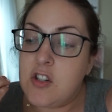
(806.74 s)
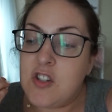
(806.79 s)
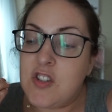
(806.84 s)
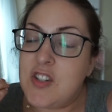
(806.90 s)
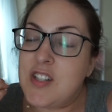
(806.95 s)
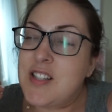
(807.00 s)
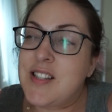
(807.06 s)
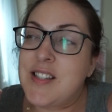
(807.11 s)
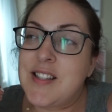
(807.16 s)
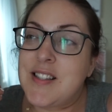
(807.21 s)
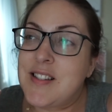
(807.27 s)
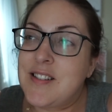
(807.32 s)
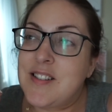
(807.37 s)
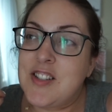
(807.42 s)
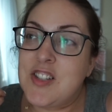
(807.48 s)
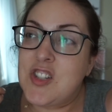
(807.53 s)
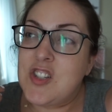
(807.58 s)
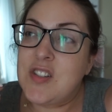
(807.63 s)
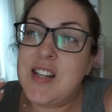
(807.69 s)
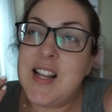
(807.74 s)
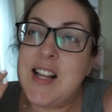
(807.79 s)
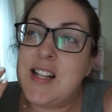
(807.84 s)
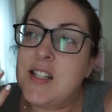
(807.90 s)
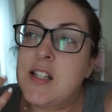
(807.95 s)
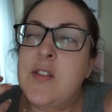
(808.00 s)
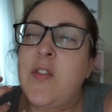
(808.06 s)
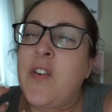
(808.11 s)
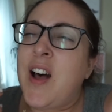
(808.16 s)
Just,
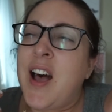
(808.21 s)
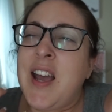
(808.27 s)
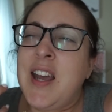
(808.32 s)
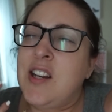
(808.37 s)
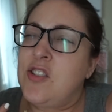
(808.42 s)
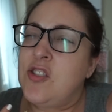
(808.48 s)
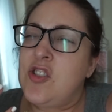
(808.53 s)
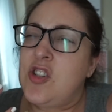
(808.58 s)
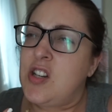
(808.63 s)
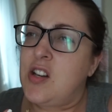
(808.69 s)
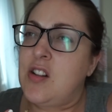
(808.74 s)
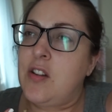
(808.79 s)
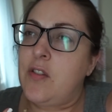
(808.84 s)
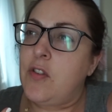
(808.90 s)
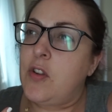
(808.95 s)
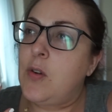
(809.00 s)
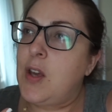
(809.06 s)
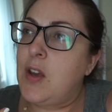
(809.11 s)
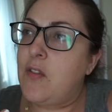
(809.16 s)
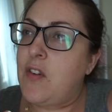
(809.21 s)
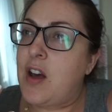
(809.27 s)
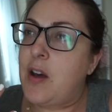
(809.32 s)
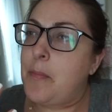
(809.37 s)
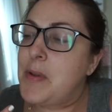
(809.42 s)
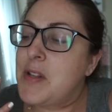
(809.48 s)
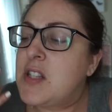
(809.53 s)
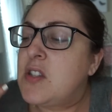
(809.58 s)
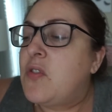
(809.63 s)
it's fine, Jill, if you give
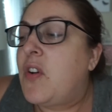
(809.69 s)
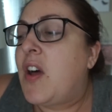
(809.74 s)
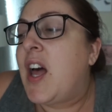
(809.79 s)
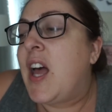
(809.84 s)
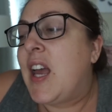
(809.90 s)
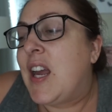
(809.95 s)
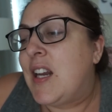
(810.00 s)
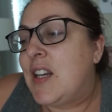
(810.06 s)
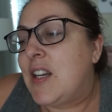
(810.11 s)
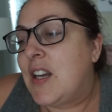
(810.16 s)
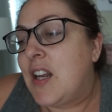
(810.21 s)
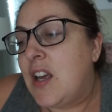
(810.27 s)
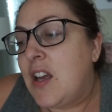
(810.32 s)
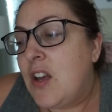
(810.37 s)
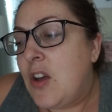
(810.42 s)
up. It's fine.